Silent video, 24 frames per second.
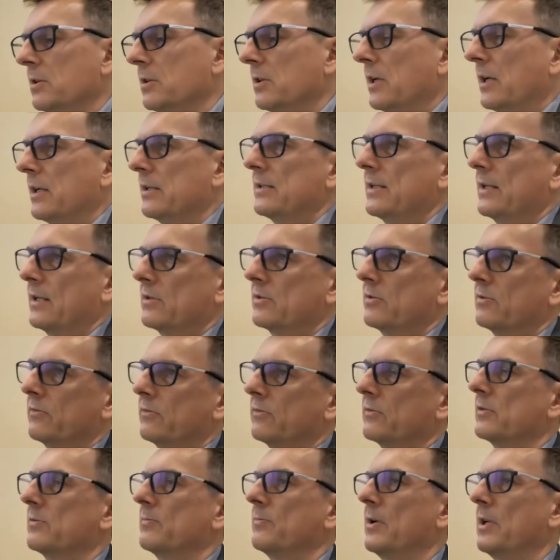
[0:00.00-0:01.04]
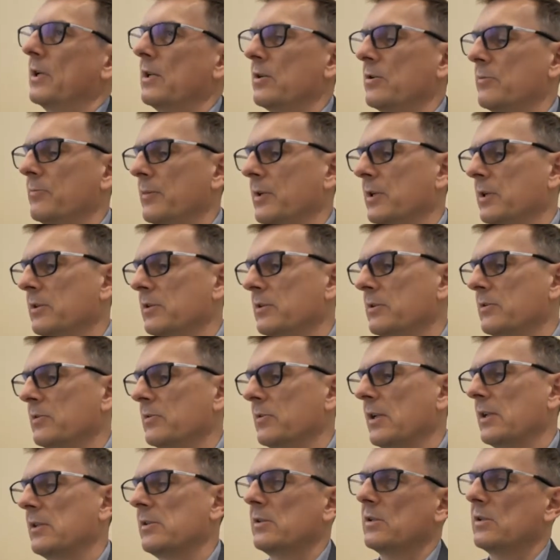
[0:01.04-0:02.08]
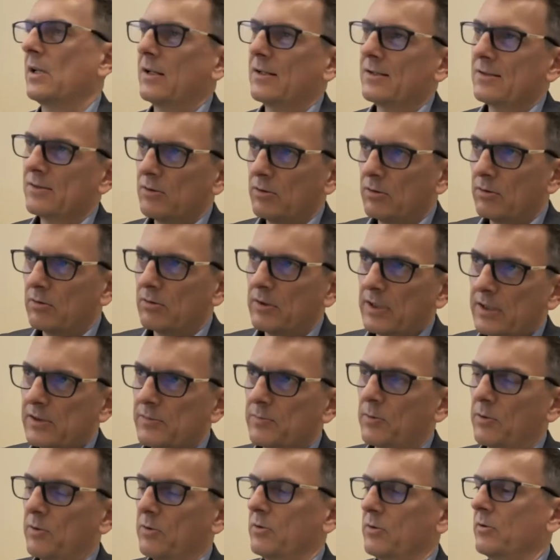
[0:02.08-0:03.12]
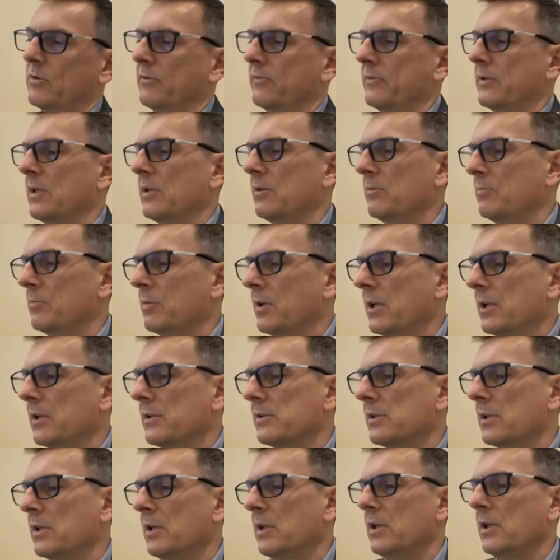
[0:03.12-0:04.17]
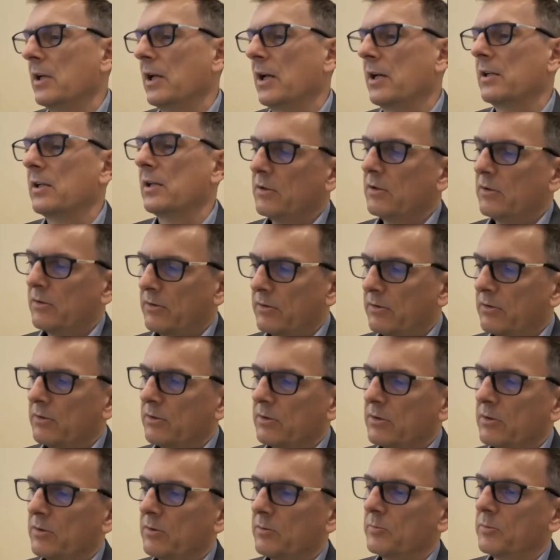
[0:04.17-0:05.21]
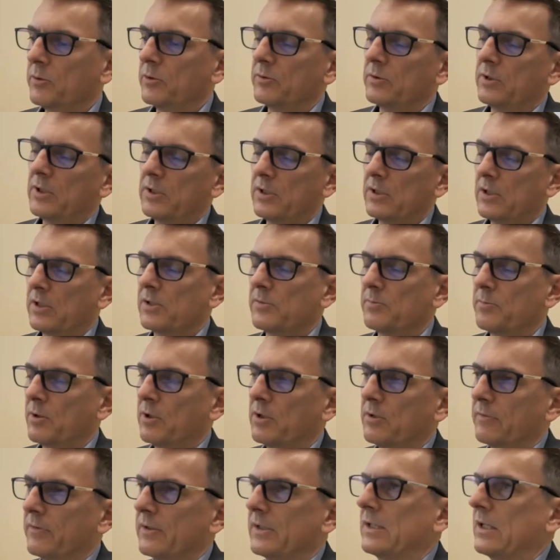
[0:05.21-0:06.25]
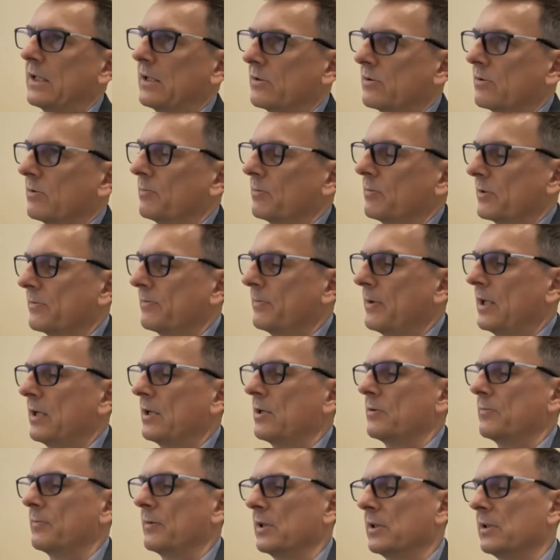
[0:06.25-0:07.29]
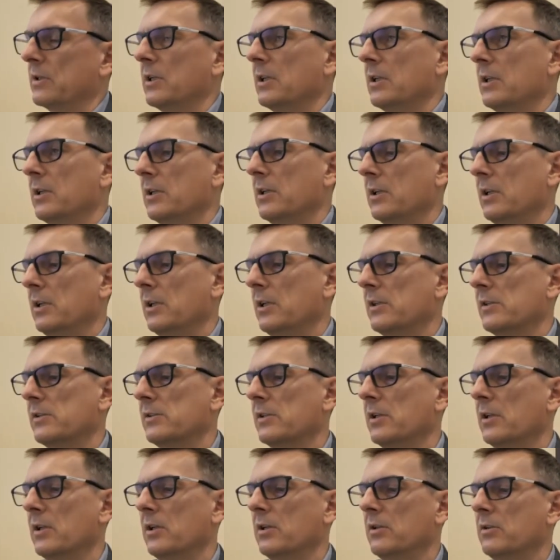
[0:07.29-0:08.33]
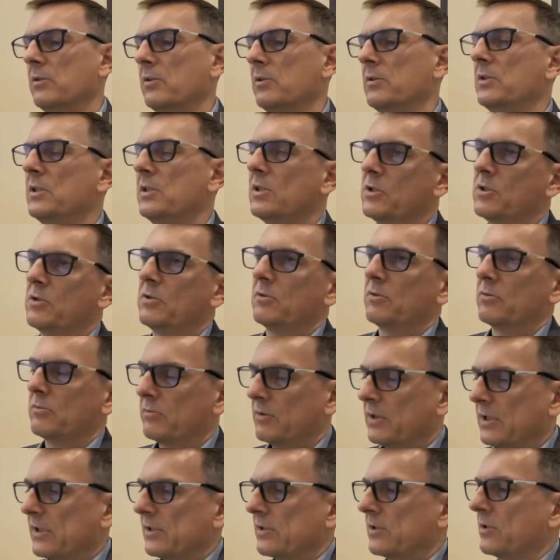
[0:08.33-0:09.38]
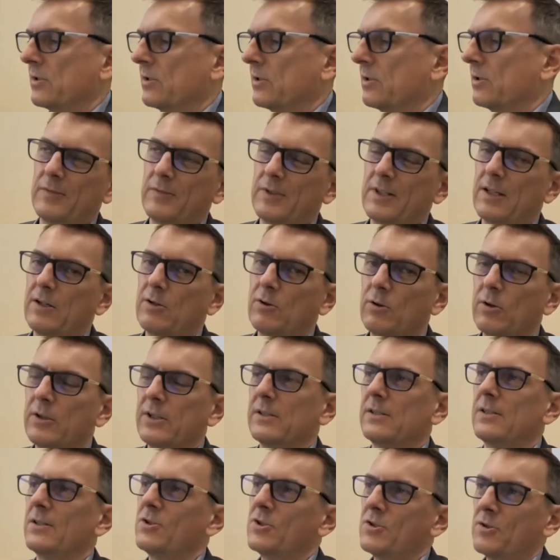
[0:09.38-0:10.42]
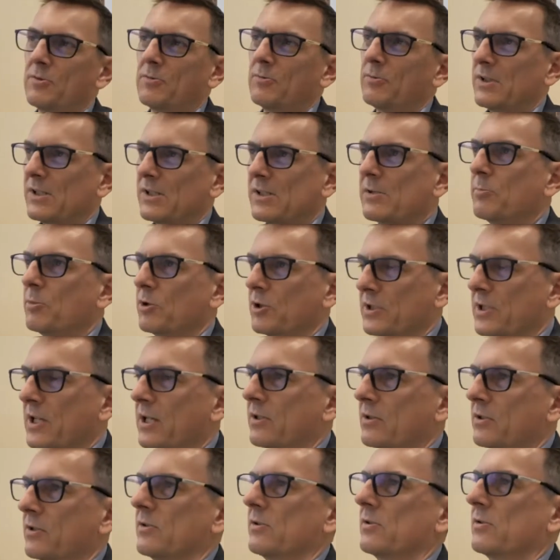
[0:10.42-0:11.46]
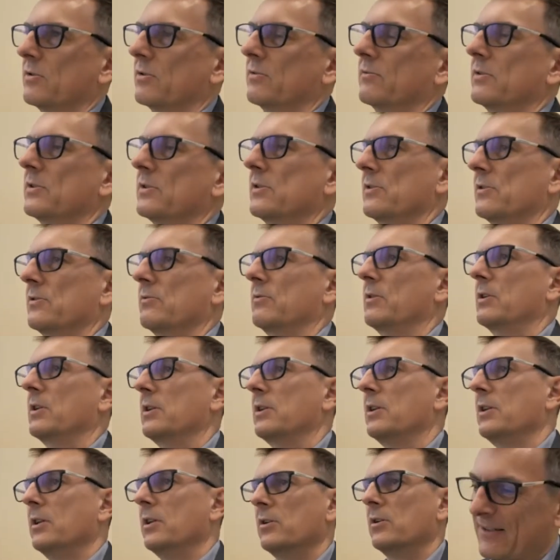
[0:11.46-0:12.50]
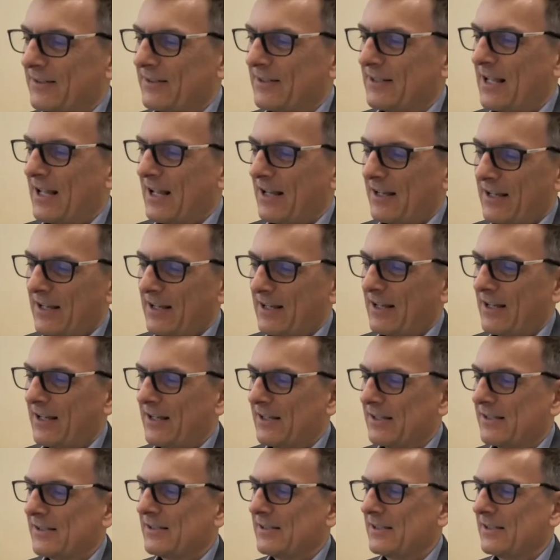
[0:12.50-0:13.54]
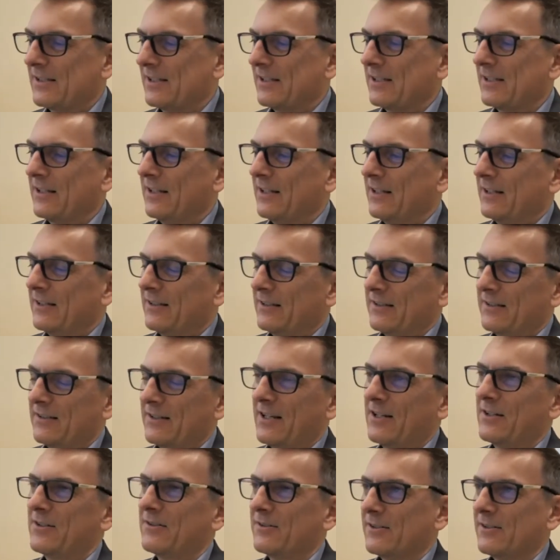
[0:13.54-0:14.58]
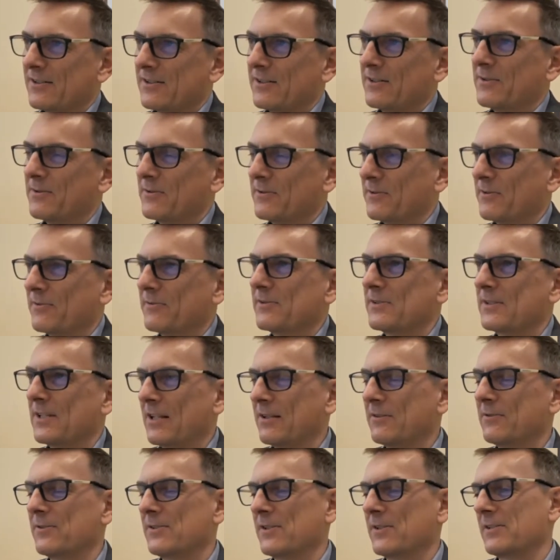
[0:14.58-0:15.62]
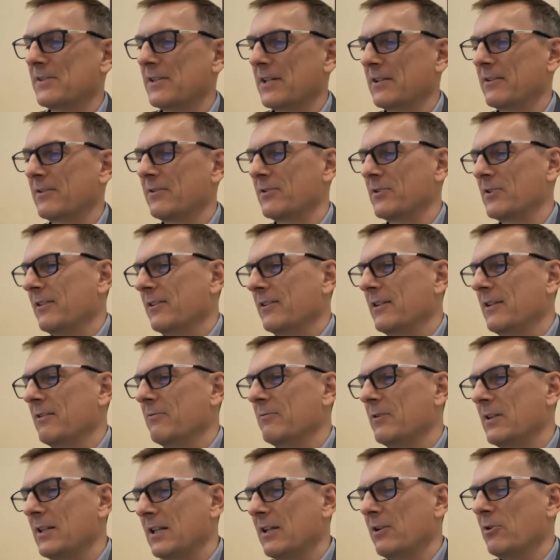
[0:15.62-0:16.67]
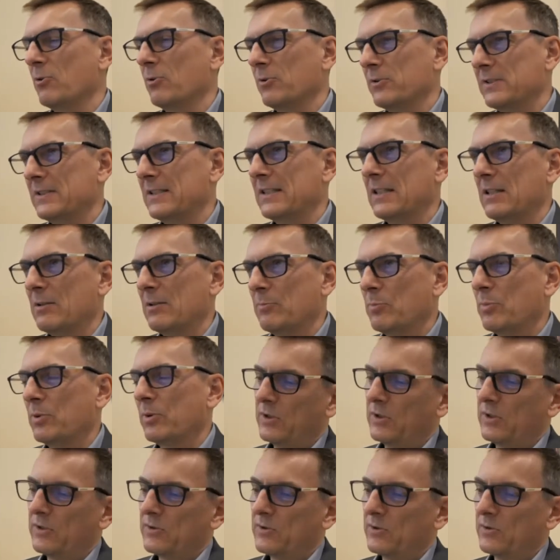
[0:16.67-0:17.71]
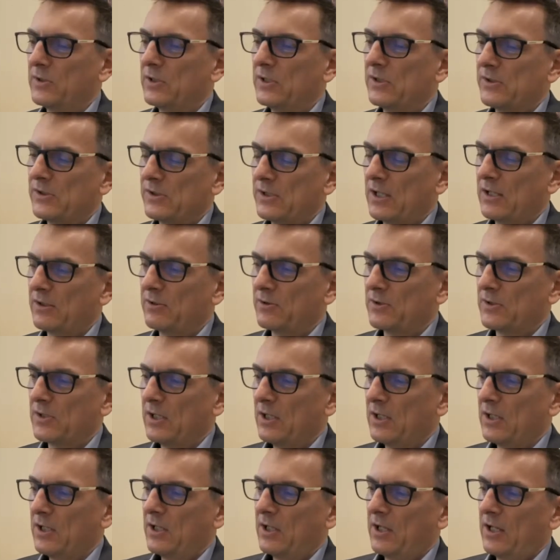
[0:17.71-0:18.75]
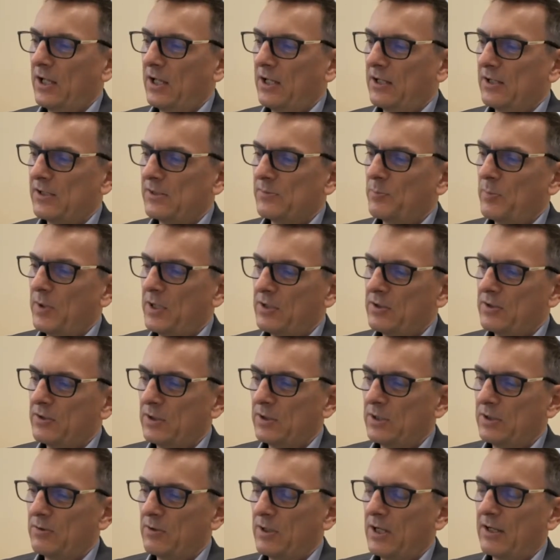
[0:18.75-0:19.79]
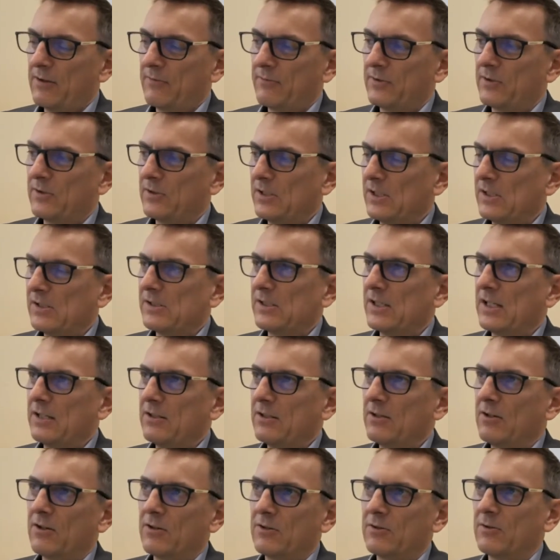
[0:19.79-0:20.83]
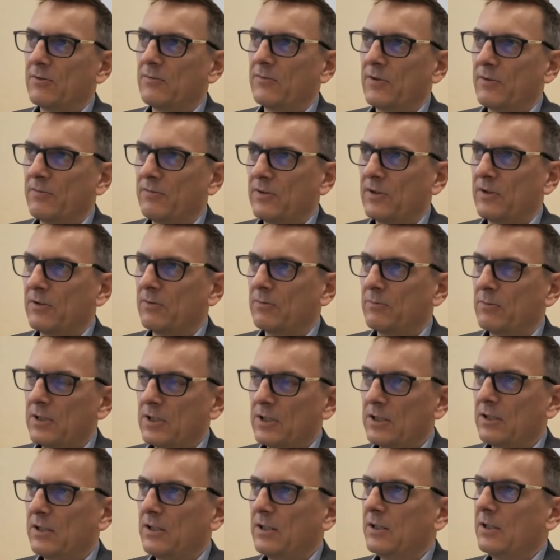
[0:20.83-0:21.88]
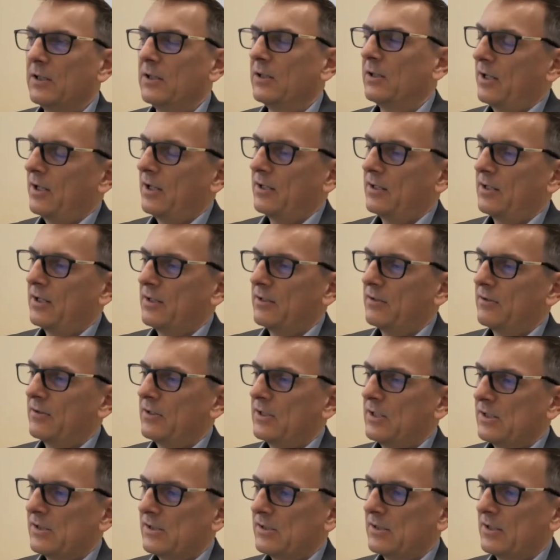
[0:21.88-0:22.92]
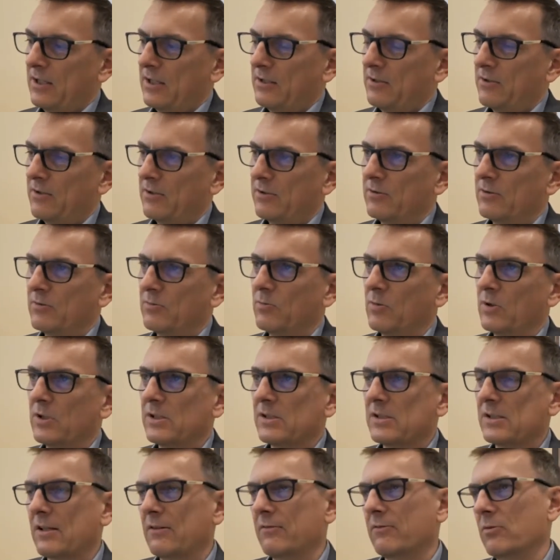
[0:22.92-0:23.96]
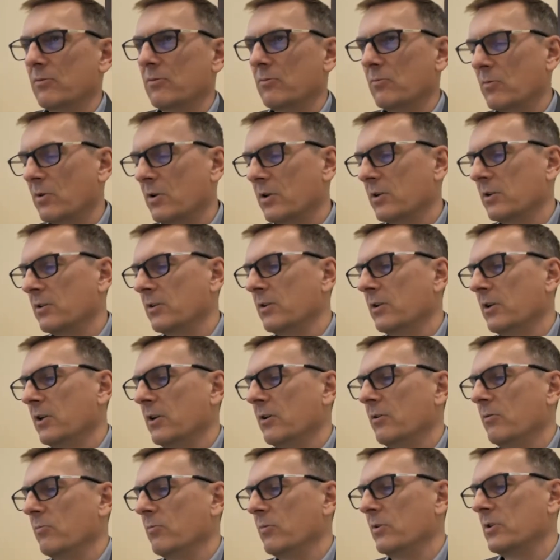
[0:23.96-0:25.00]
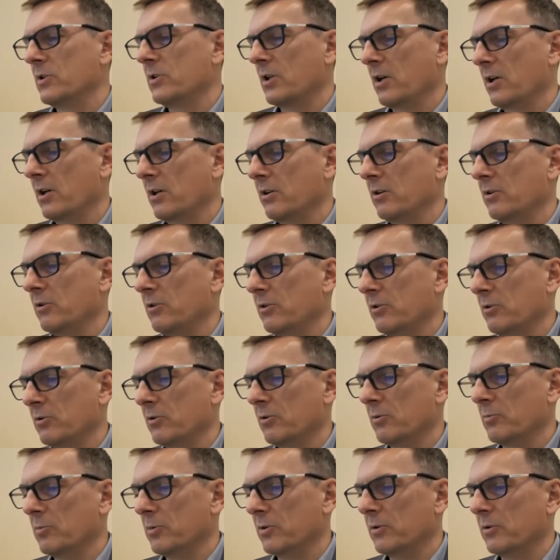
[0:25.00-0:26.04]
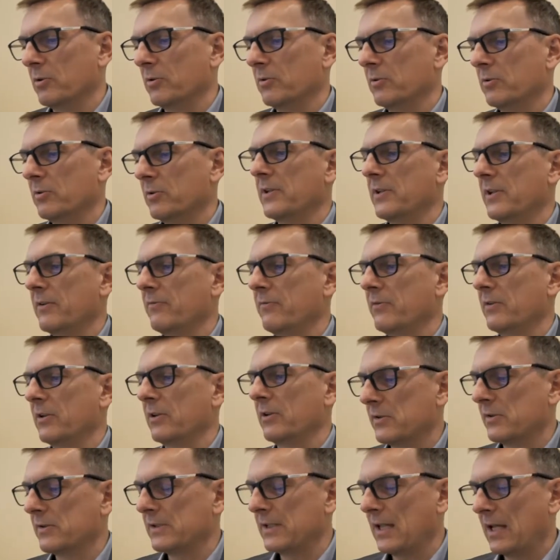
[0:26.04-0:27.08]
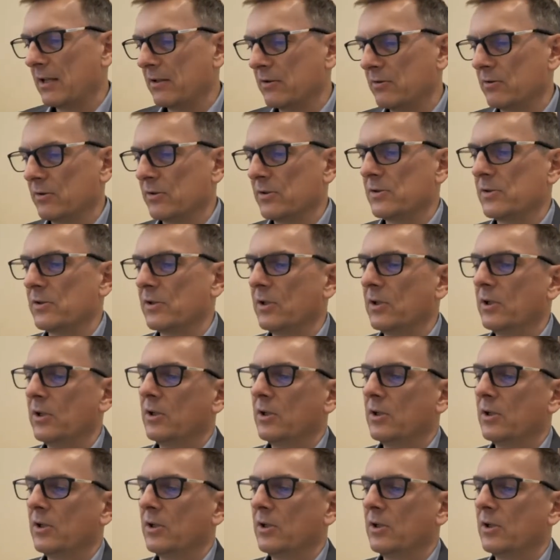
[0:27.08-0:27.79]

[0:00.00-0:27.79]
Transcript: attack surface management. So that's the external exposure of the enterprise. And then the third component that's part of attack surface management is the digital risk. They call it digital risk protection services, really. The NIST, the National Institute of Standards and Technology, they really go deep into these standards. And especially you have the NIST 853 and then the NIST 800-171, which are notable definite standards